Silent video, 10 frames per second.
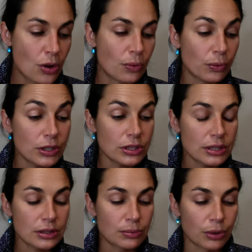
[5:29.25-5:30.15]
which
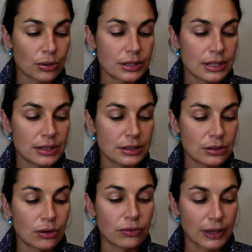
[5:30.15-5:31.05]
is the process
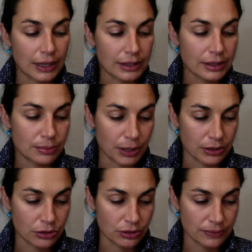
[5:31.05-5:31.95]
of light
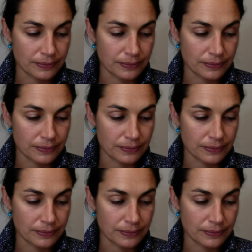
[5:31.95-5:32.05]
expansion.